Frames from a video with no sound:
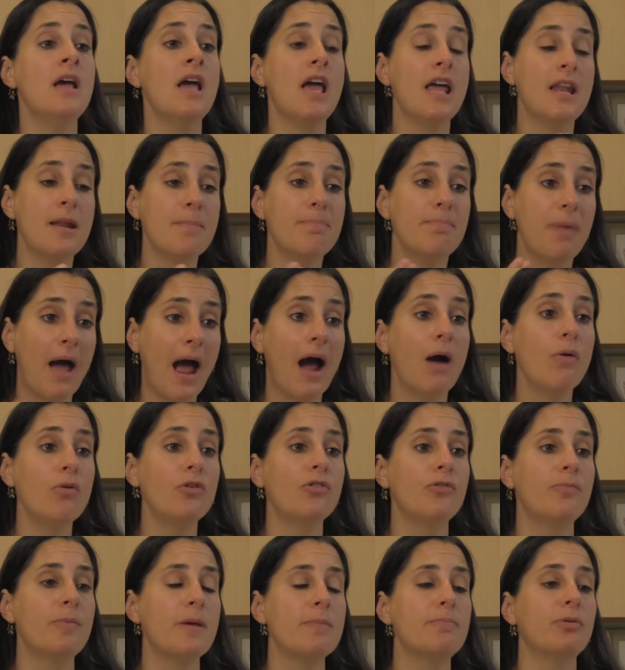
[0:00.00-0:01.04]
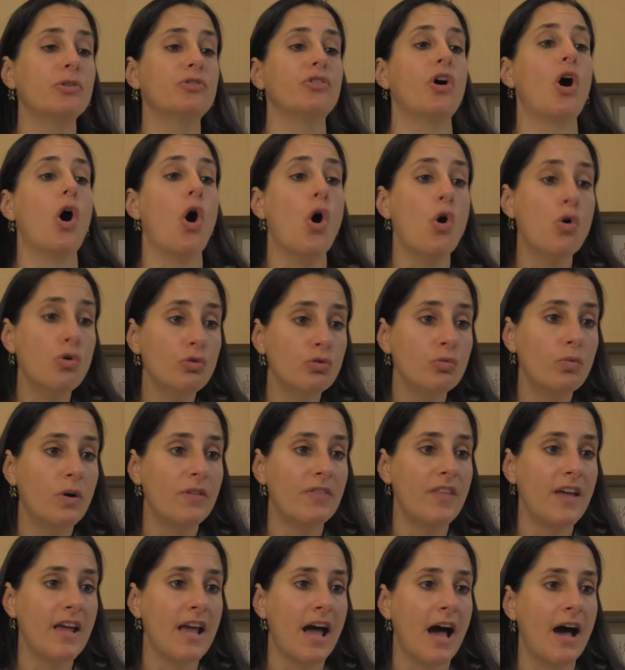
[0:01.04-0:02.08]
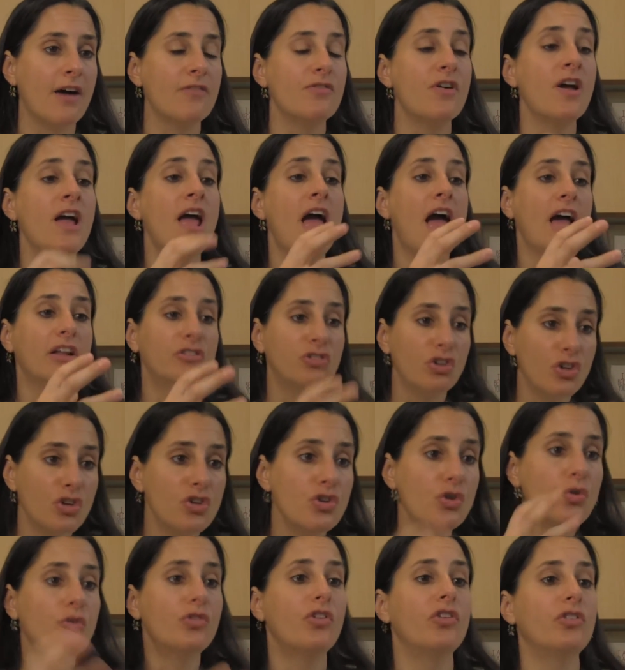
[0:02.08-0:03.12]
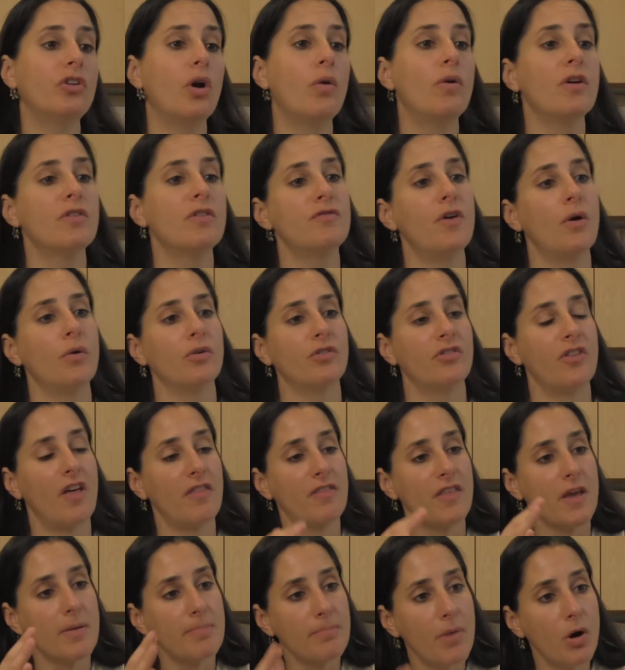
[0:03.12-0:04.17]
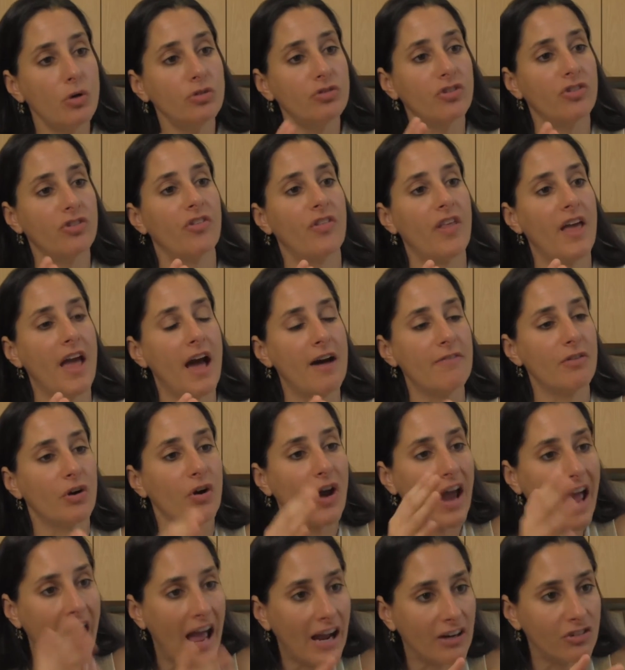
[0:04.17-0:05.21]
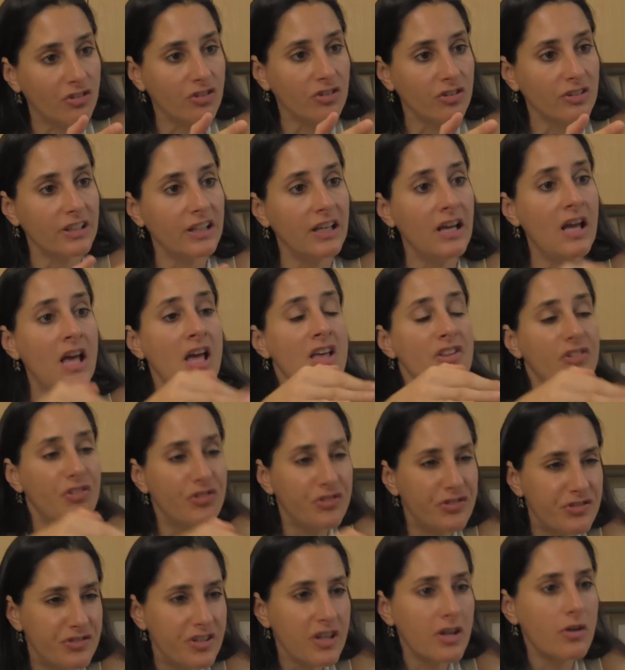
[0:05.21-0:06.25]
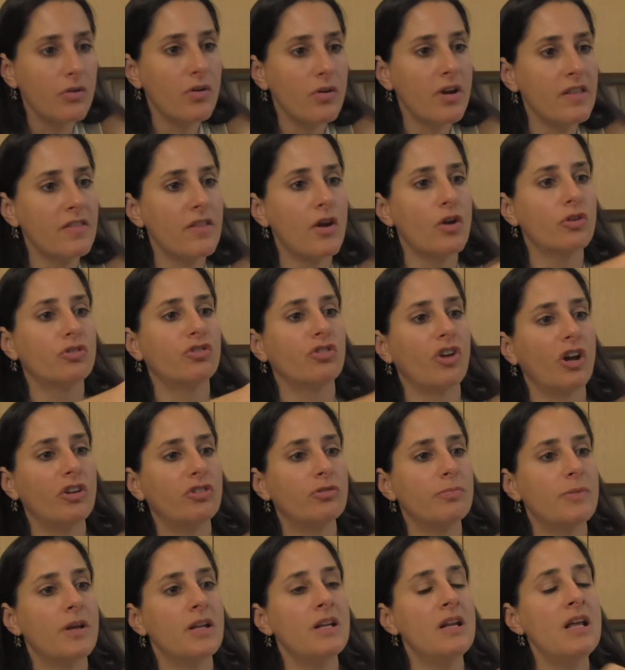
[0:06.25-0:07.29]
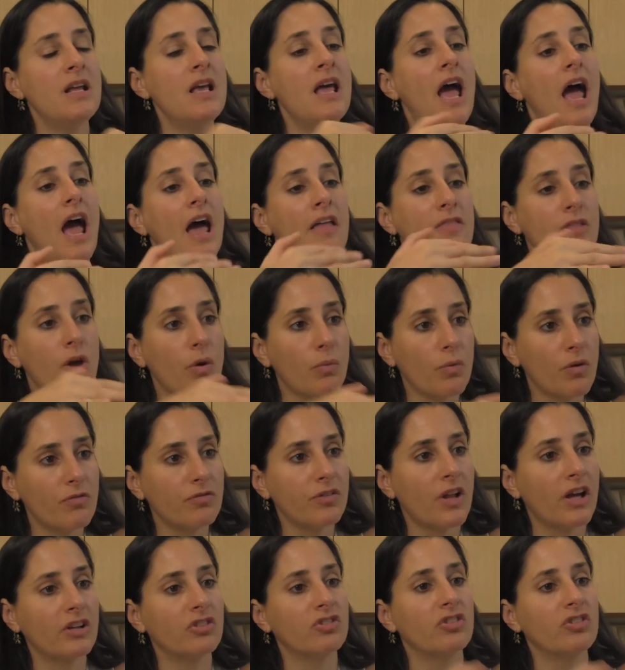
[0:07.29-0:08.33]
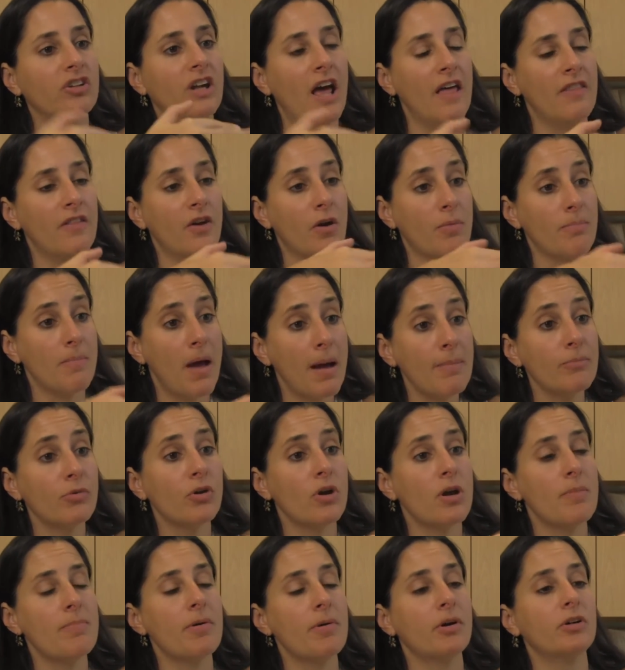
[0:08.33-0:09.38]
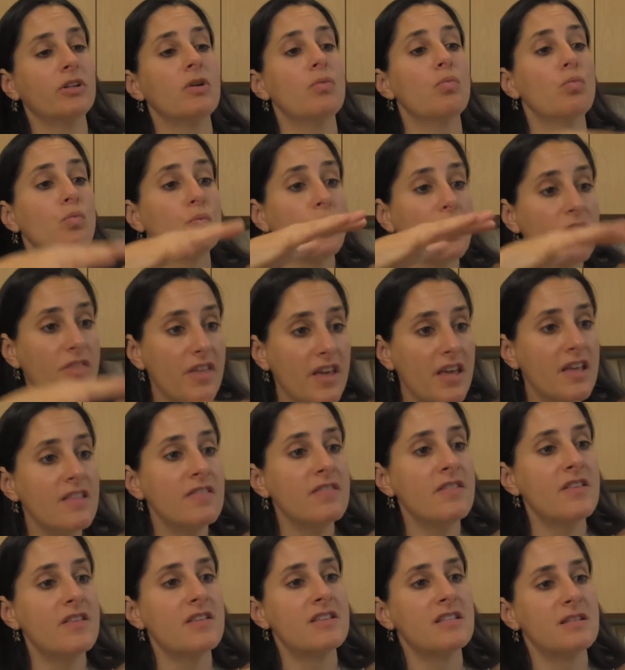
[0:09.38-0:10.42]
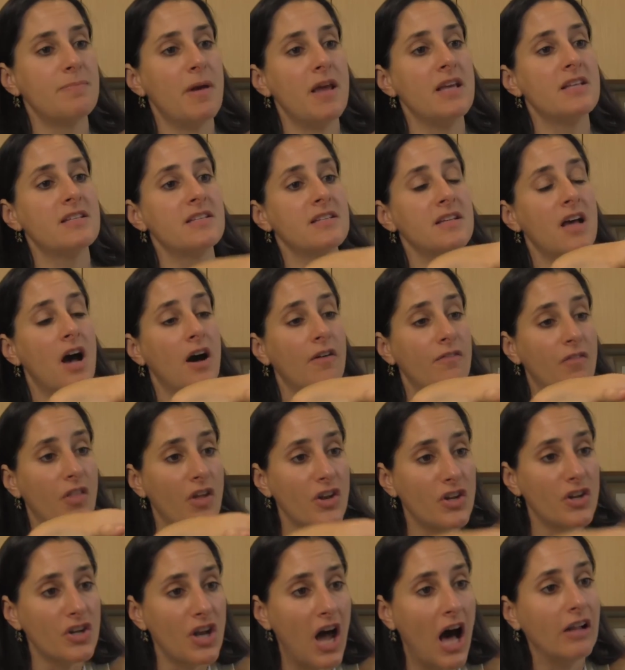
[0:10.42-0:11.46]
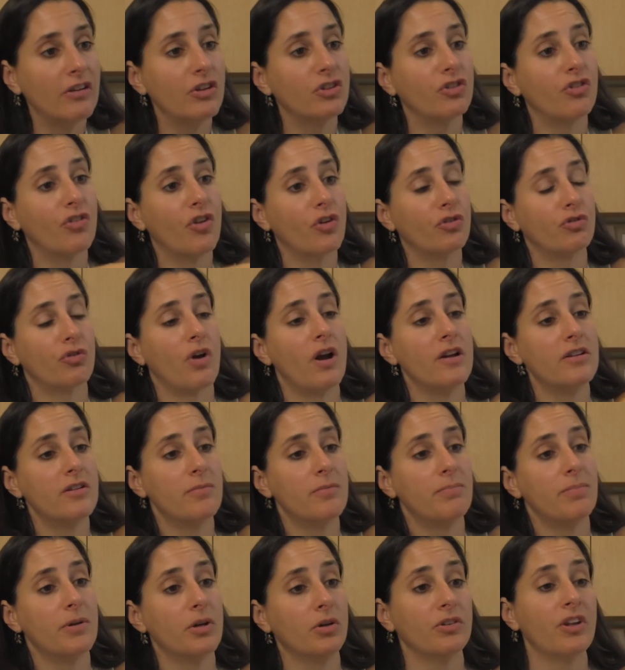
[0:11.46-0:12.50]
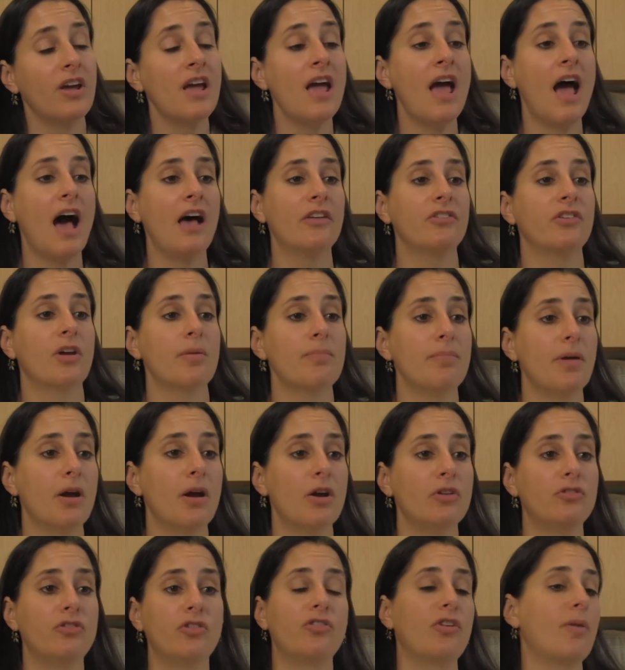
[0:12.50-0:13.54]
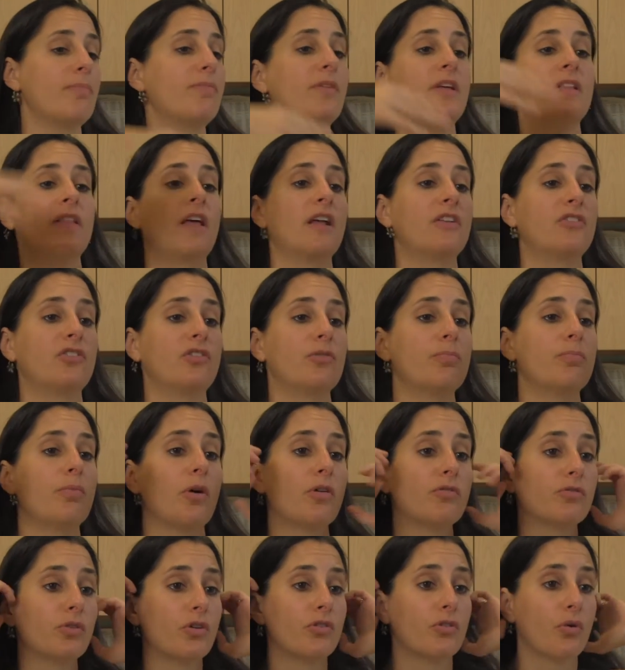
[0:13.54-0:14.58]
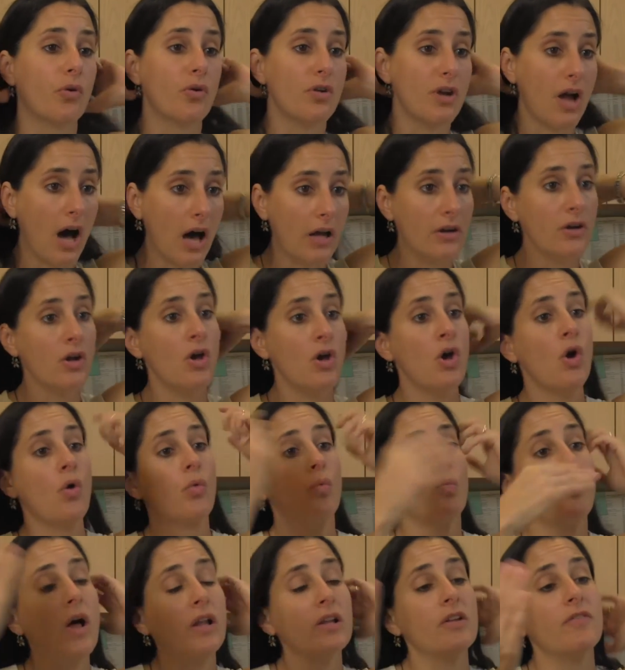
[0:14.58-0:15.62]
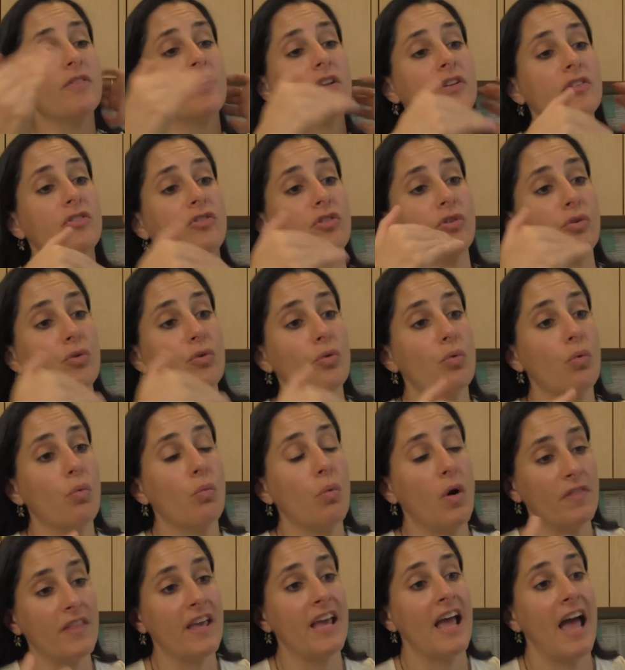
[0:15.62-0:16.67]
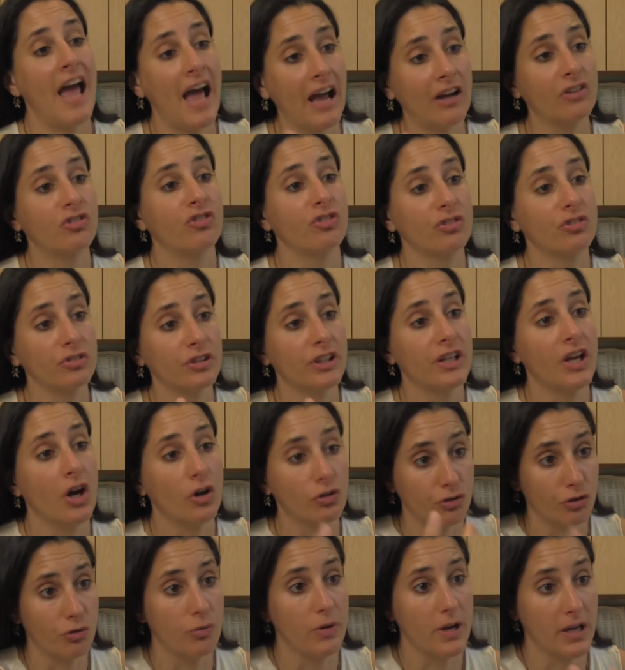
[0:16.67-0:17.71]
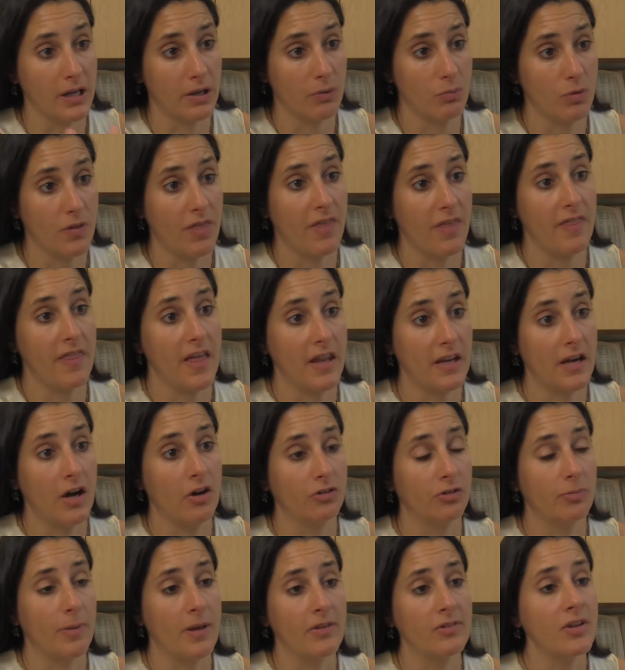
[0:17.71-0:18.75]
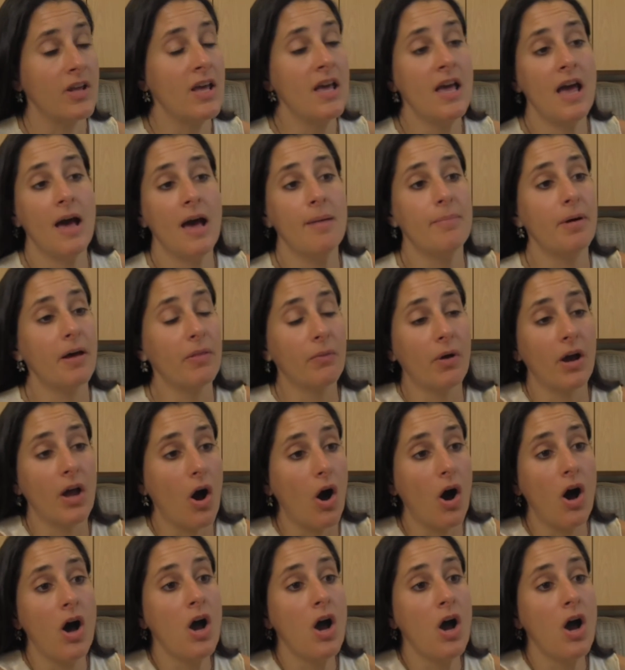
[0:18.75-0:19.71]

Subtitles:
It empowers people to own what they have and to use it going forward so that the emotions they have are actually steering their judgment and their reflection and their memory ability within the space of the knowledge they're trying to build as compared to something that's superfluous or not relevant to what they actually are doing within that knowledge space. And by the way,